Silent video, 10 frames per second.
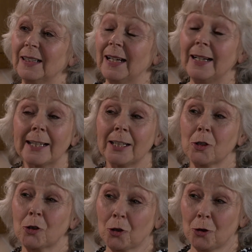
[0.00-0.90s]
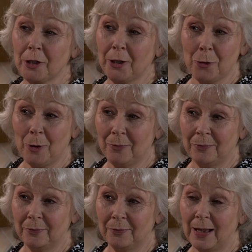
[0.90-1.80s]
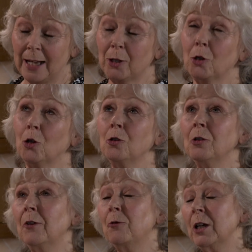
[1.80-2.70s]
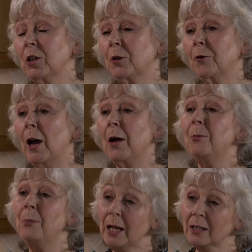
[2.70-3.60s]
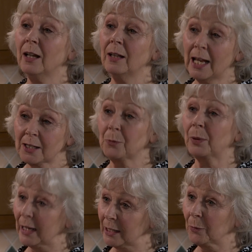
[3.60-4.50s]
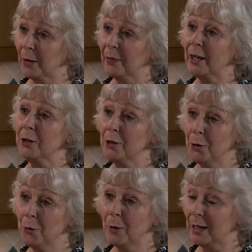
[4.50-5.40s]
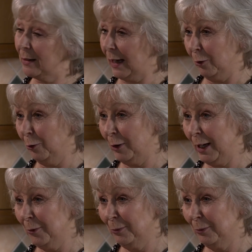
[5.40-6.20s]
And I can assure you, I couldn't have wished for a better last placement than you and Alfie.